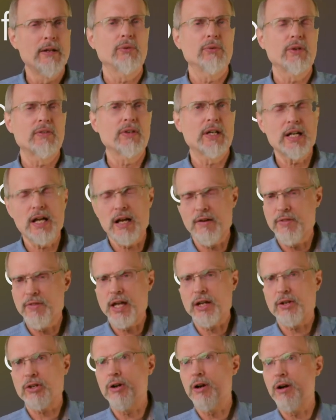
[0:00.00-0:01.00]
Uh, we got to have
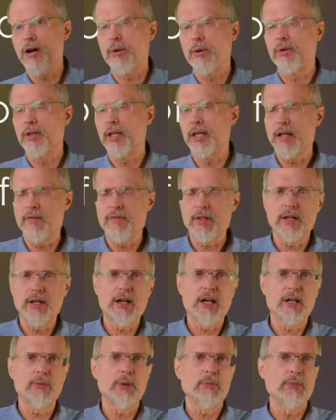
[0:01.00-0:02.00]
that car. We got to have that
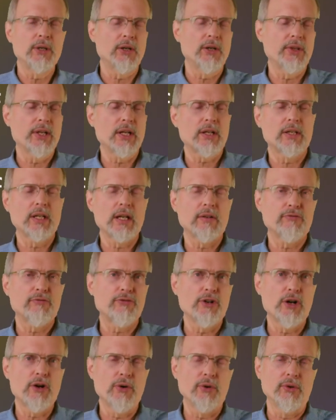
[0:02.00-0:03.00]
automobile, that, that
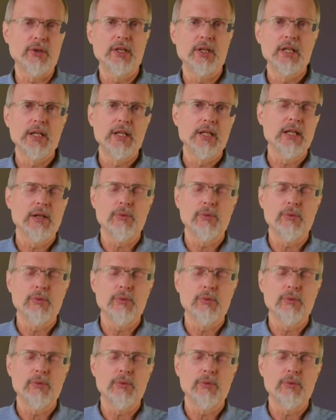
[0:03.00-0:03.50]
phone.